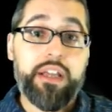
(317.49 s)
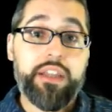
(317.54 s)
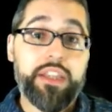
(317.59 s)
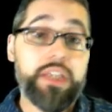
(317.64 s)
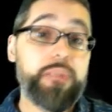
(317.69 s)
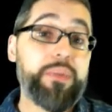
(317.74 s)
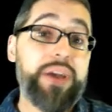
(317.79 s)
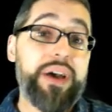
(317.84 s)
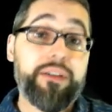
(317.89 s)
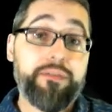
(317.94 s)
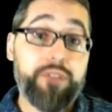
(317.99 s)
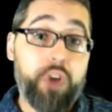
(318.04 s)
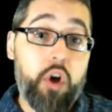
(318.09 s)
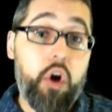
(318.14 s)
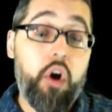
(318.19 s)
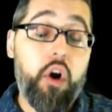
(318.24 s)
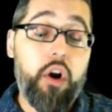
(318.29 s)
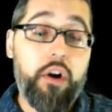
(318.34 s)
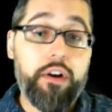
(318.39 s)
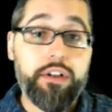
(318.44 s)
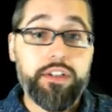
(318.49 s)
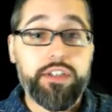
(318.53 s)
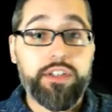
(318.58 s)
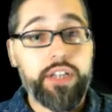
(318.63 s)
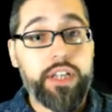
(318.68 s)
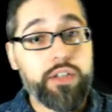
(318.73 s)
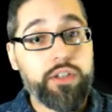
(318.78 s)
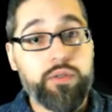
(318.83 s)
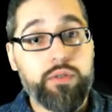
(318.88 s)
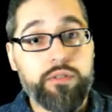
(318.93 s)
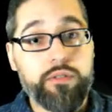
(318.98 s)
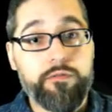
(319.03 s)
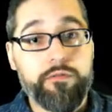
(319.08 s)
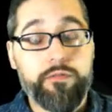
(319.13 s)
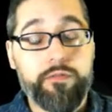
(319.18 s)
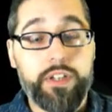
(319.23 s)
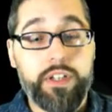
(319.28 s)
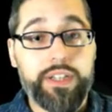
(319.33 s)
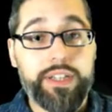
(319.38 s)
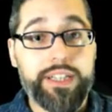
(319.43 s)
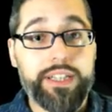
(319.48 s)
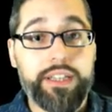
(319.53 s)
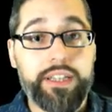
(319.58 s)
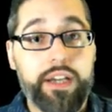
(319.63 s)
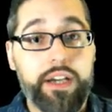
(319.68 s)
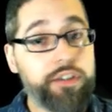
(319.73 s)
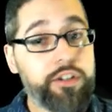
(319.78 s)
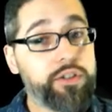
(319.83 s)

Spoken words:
the amount of cards that you can fill in there.